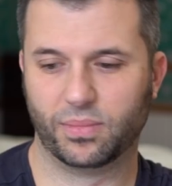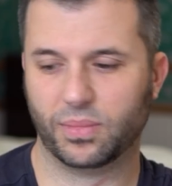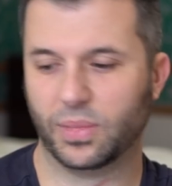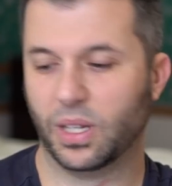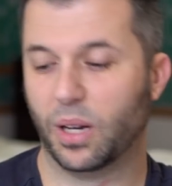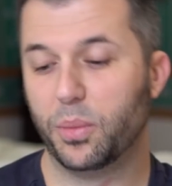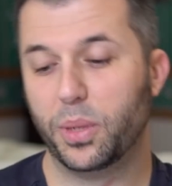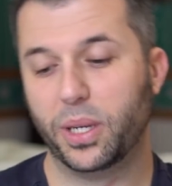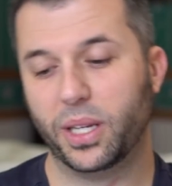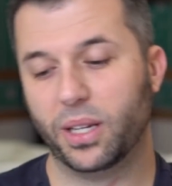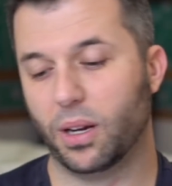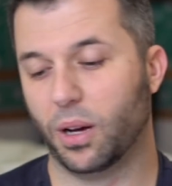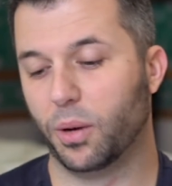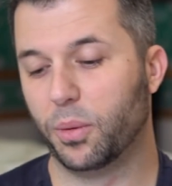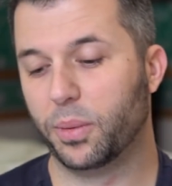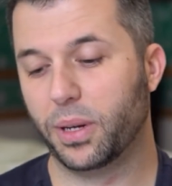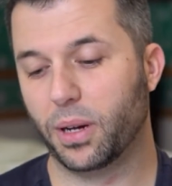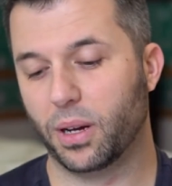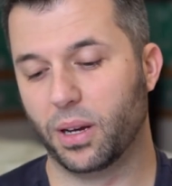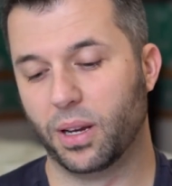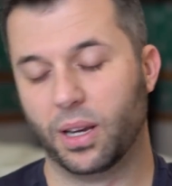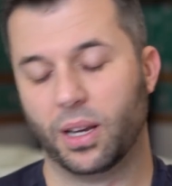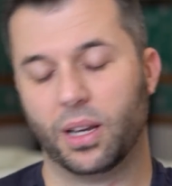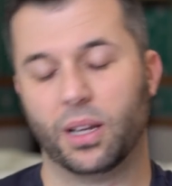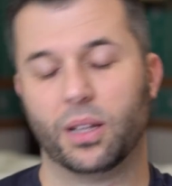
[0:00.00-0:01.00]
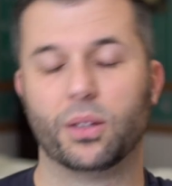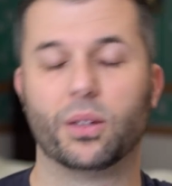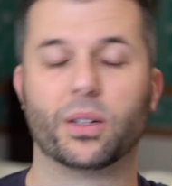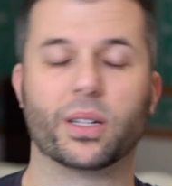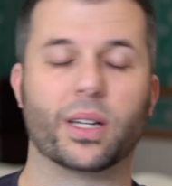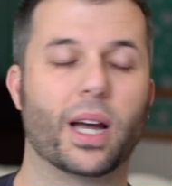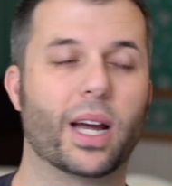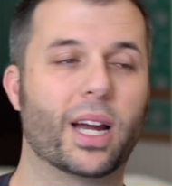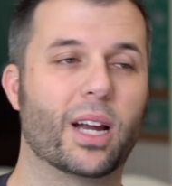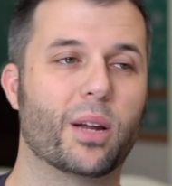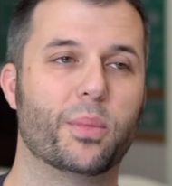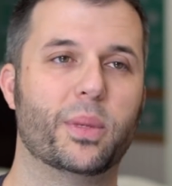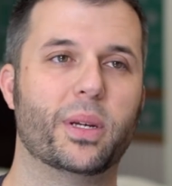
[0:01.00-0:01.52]
I mean, look,
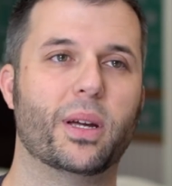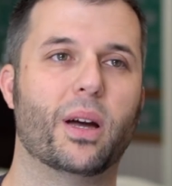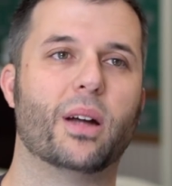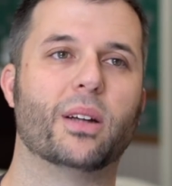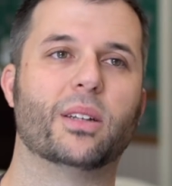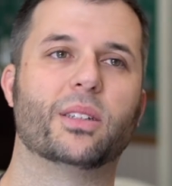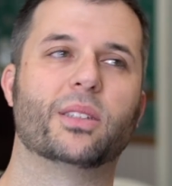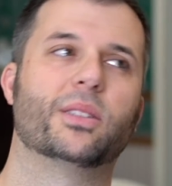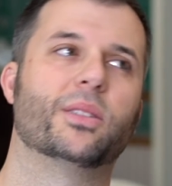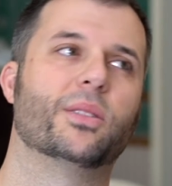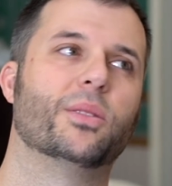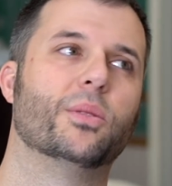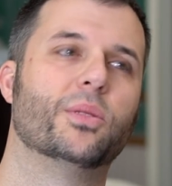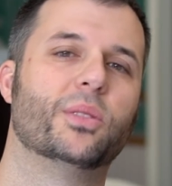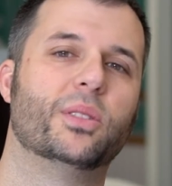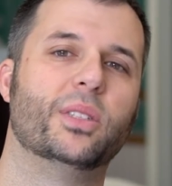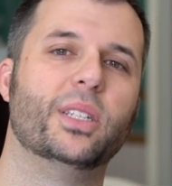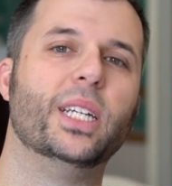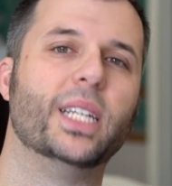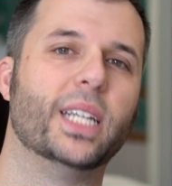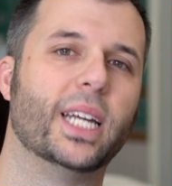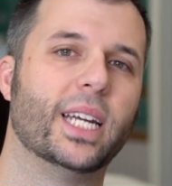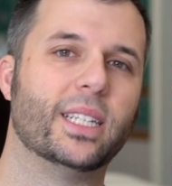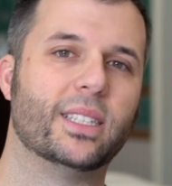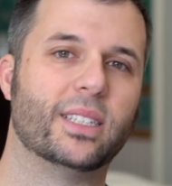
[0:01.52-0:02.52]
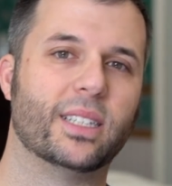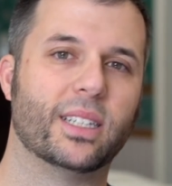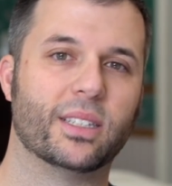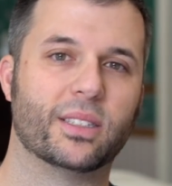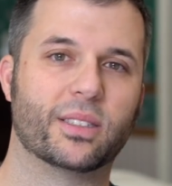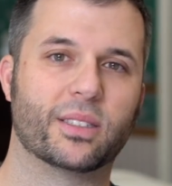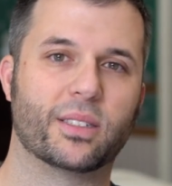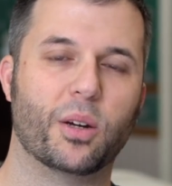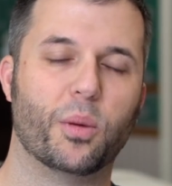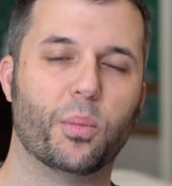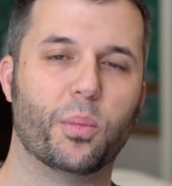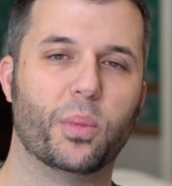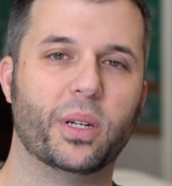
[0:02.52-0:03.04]
I gotta be honest, those DNA
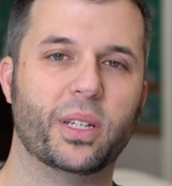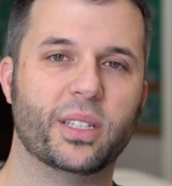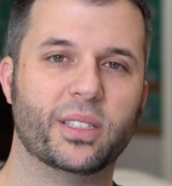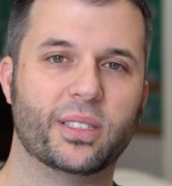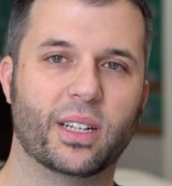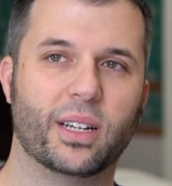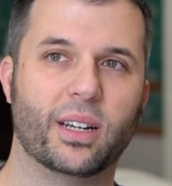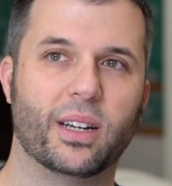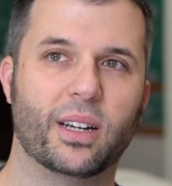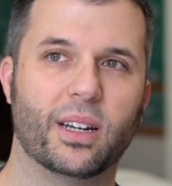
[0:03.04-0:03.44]
test companies,